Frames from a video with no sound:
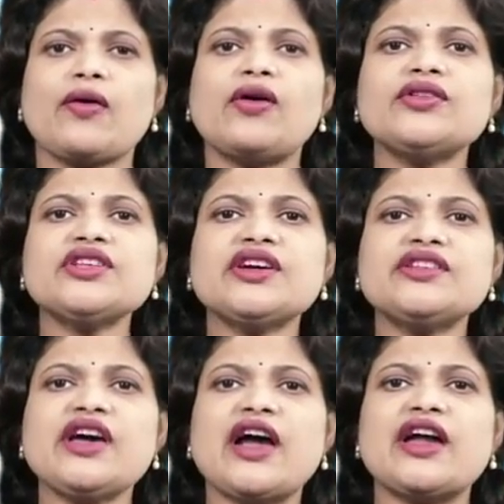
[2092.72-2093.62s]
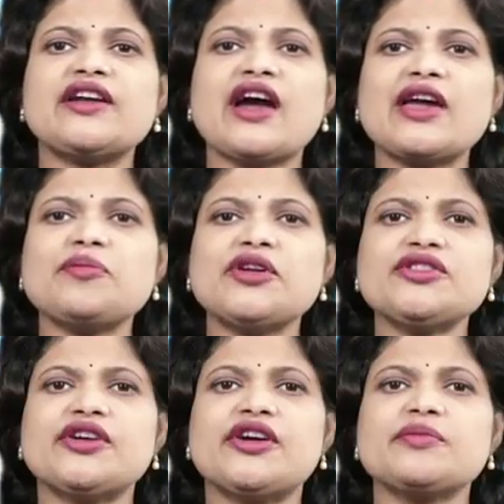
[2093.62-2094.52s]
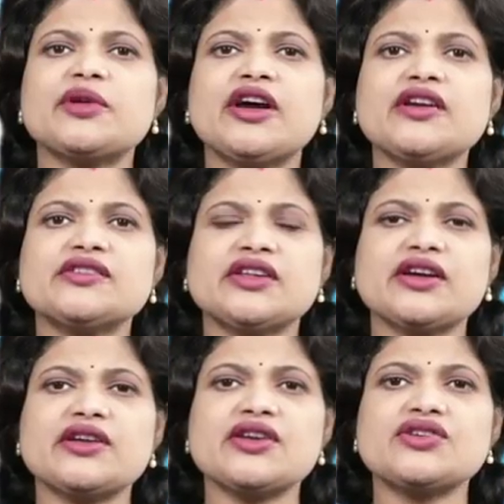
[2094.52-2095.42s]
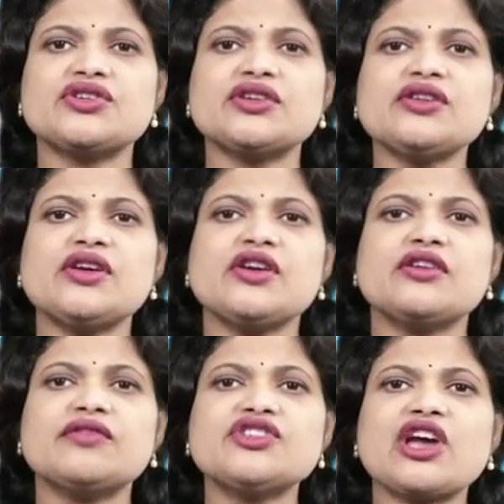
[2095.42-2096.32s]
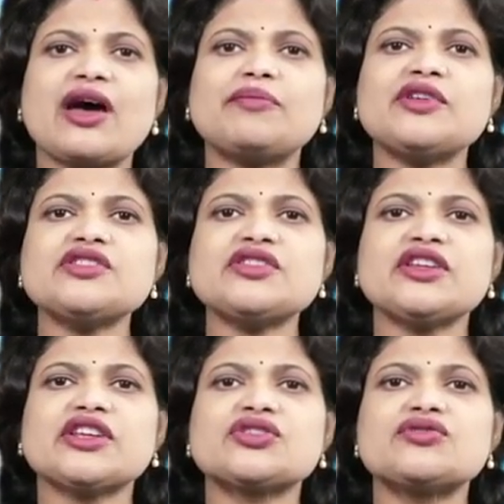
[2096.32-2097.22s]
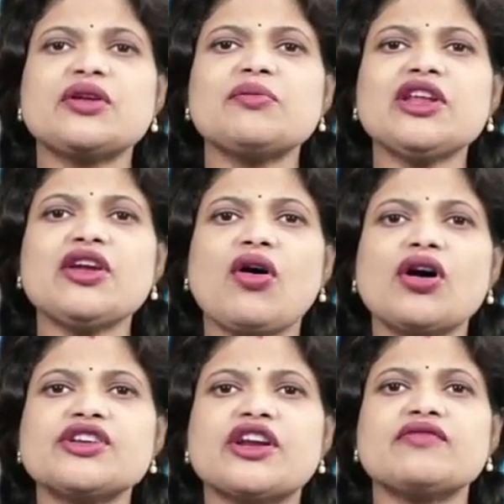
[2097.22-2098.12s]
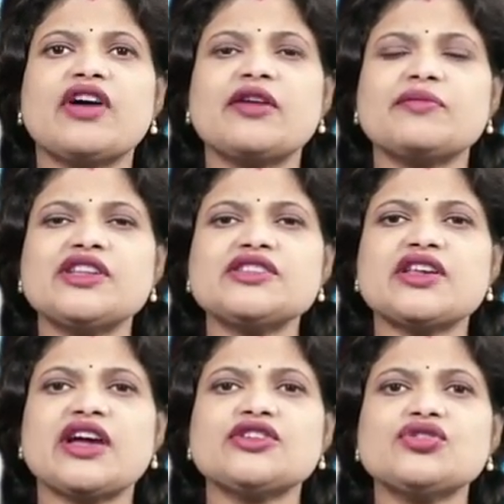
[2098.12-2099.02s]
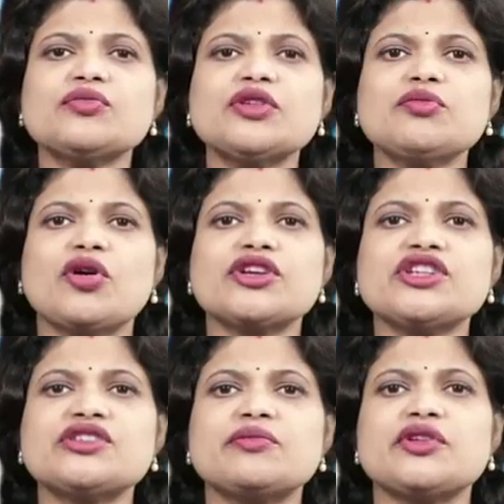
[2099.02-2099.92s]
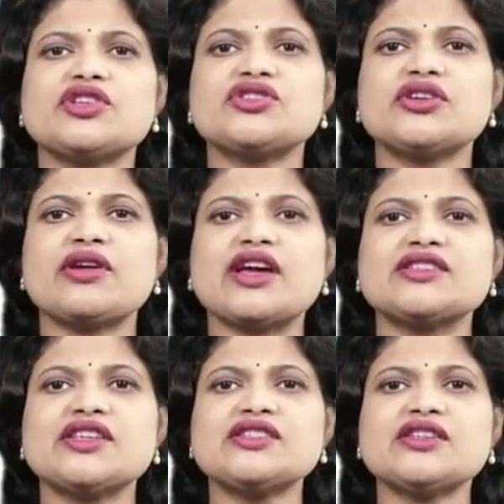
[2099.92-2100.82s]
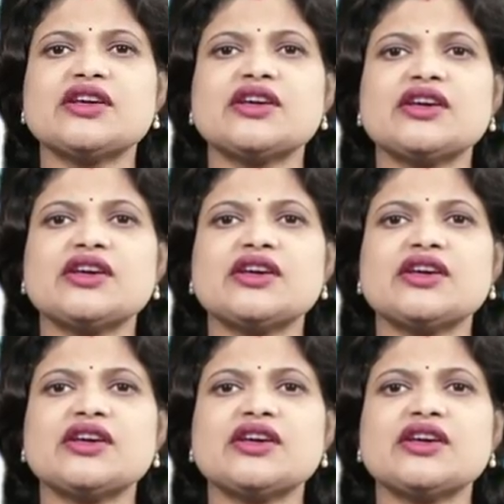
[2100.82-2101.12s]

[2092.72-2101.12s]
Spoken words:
On the other hand, hyperthermia is a condition which happens in extremely hot environments and human body temperature rises